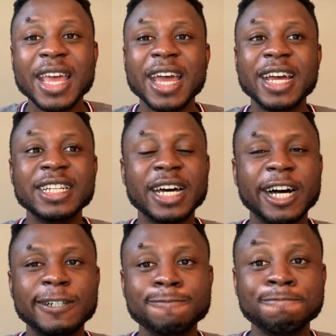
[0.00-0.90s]
And
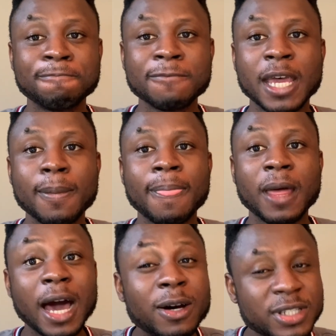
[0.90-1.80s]

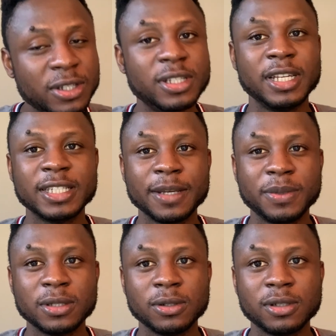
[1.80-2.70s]
I'll see you in the next
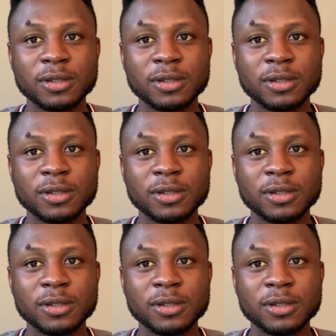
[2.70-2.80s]
episode.